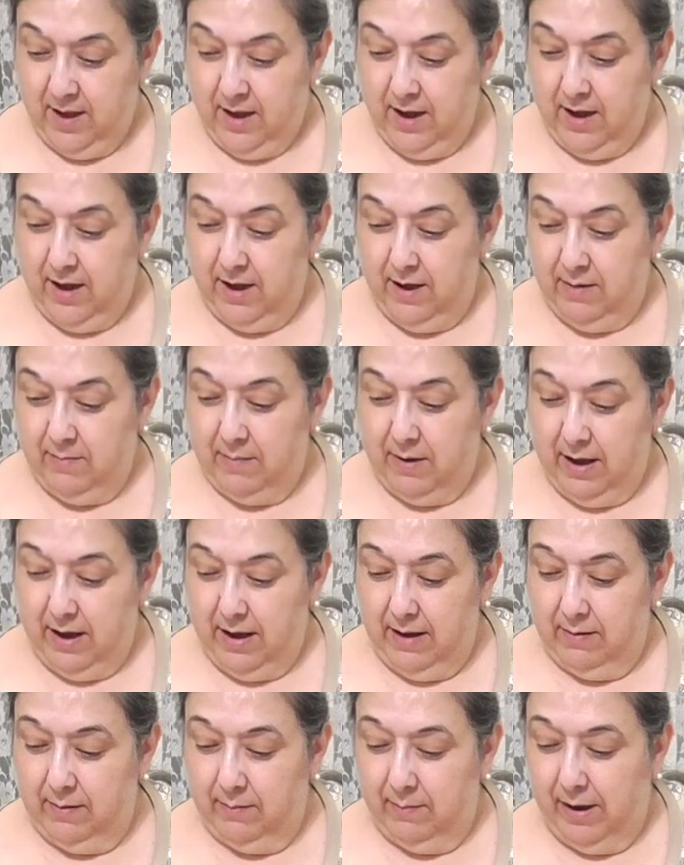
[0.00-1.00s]

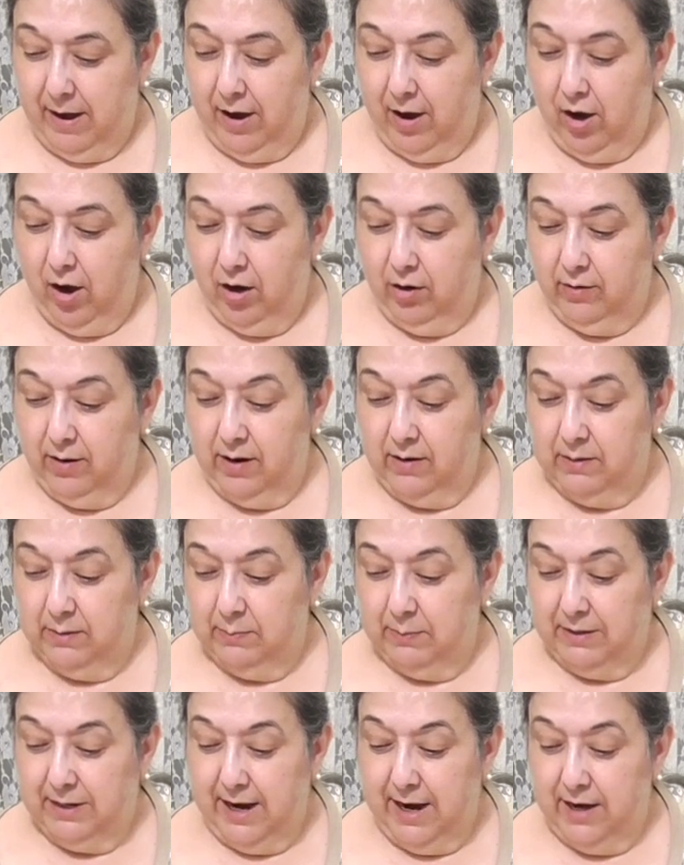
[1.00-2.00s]
My au gratin
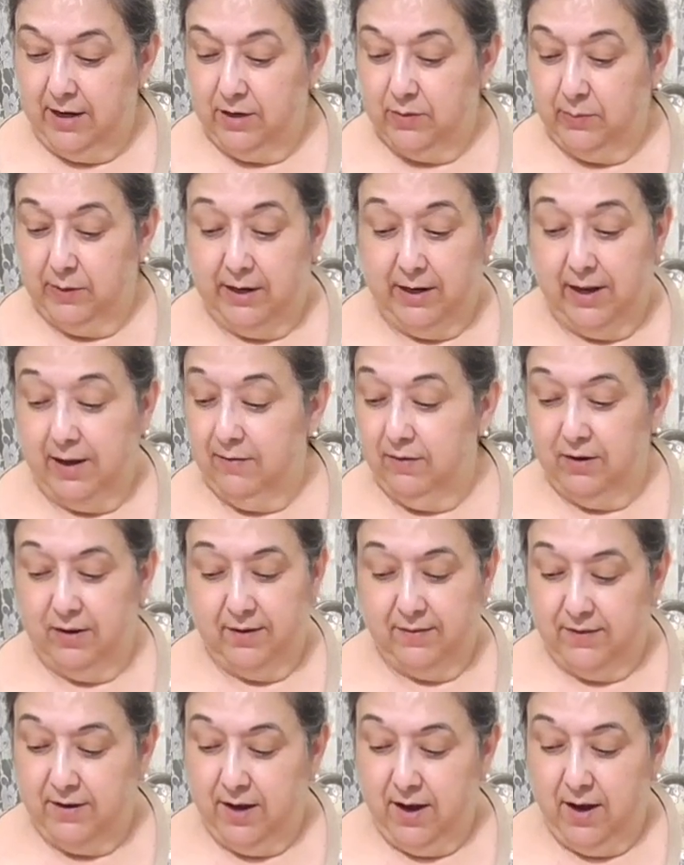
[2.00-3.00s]
potatoes, we didn't have
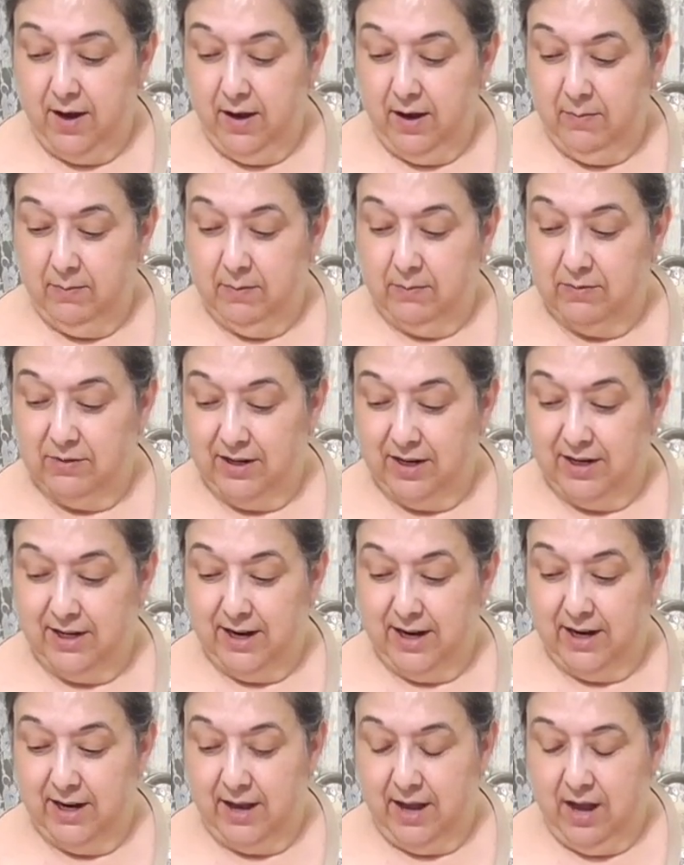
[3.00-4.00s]
enough time. It was going to
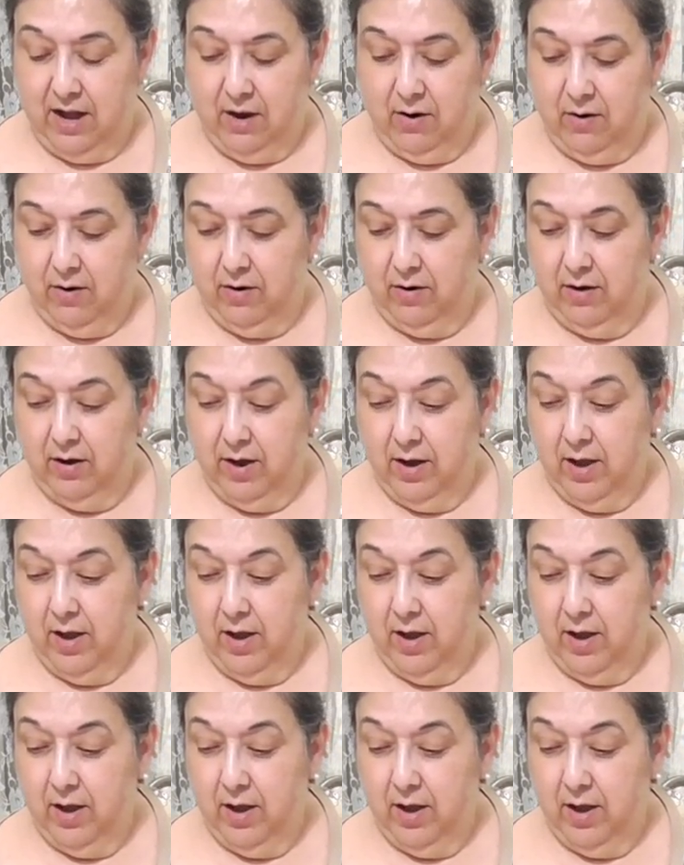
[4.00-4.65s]
take an hour.